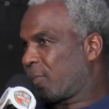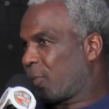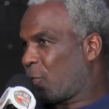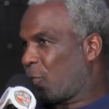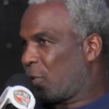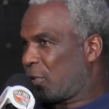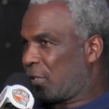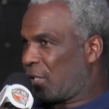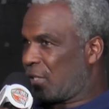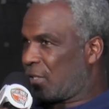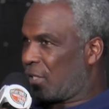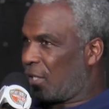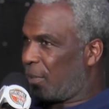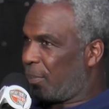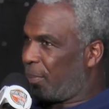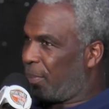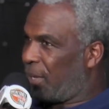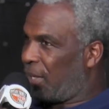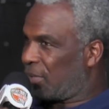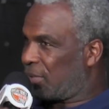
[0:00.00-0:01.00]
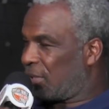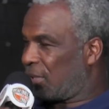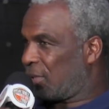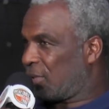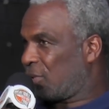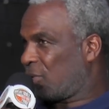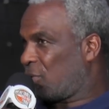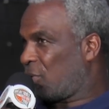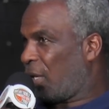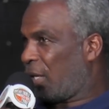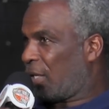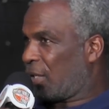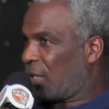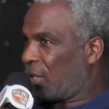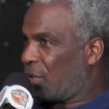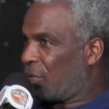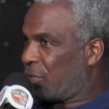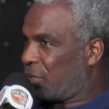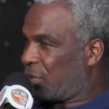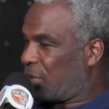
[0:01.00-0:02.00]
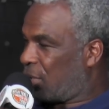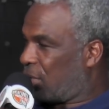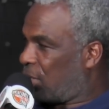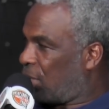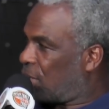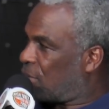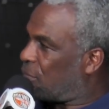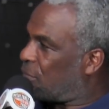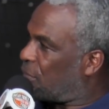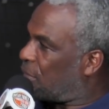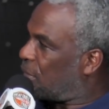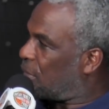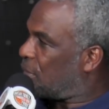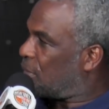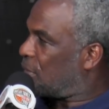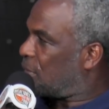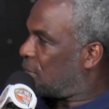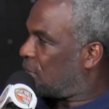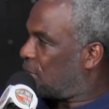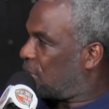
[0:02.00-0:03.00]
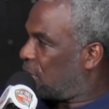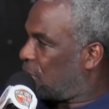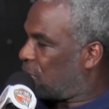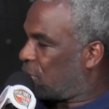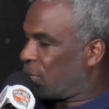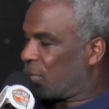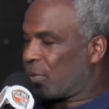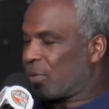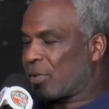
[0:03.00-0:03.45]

once they started busing, you had to go when your district sent you.